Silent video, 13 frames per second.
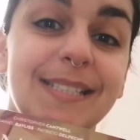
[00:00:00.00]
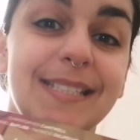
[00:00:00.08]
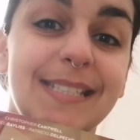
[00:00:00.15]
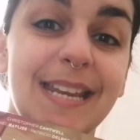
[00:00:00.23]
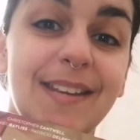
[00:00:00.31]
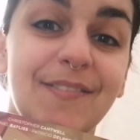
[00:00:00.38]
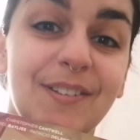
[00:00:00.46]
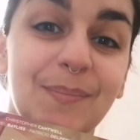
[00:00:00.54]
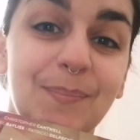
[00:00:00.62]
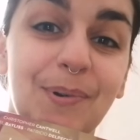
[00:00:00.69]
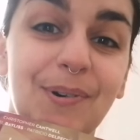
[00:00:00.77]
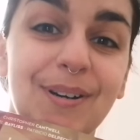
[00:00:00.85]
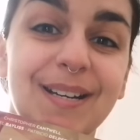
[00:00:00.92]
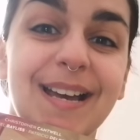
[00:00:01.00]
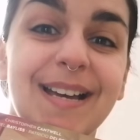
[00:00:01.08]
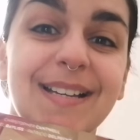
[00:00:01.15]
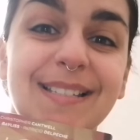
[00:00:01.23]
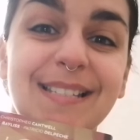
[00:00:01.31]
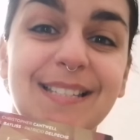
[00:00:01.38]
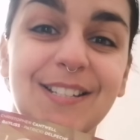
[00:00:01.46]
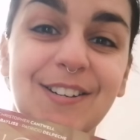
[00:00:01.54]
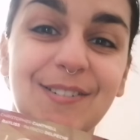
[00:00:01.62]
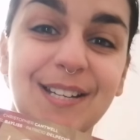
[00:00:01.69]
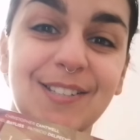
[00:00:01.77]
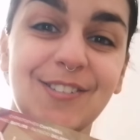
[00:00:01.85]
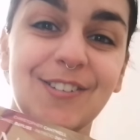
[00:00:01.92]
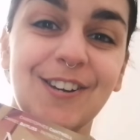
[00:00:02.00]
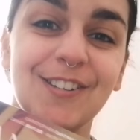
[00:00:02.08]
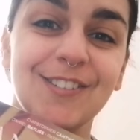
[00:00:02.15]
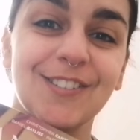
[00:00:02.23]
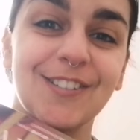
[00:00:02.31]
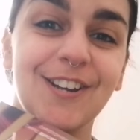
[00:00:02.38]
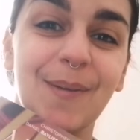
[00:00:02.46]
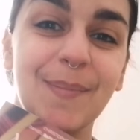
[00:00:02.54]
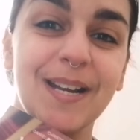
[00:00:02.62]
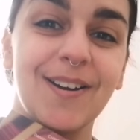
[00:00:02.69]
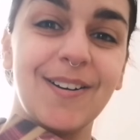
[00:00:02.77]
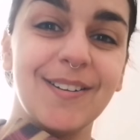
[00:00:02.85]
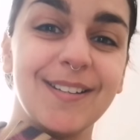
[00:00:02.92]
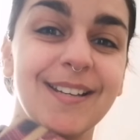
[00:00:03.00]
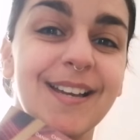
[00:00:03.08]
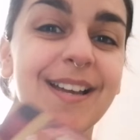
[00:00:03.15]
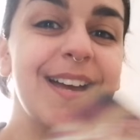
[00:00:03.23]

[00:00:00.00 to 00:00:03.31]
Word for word: David Boreanaz is going to London Comic Con,